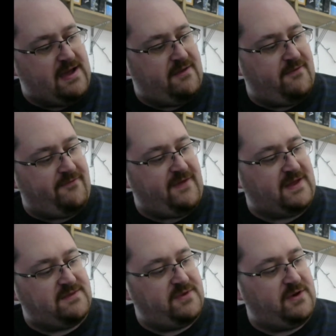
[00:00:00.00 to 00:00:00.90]

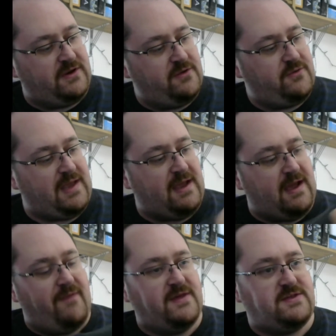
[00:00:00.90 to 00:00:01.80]
fixament glue here
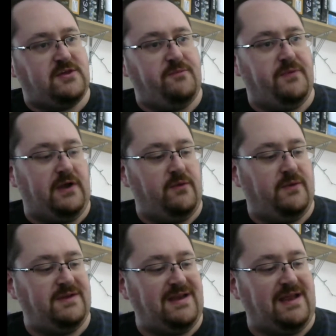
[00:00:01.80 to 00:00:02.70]
and there's super glue
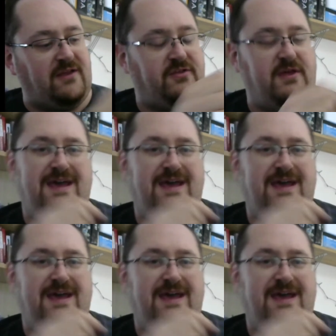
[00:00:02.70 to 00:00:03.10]
underneath.